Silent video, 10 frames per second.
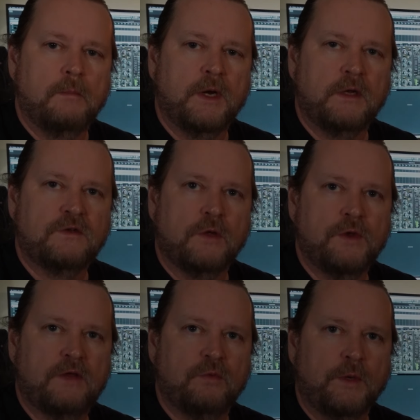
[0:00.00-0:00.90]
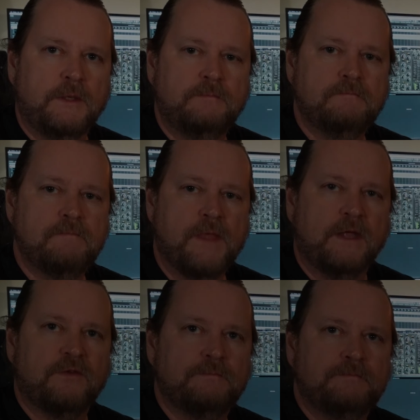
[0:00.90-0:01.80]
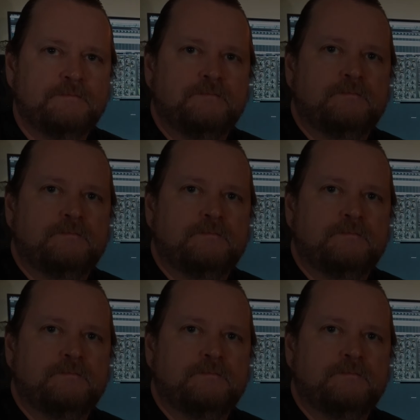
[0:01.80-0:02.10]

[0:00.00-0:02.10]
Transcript: But until next week, thanks.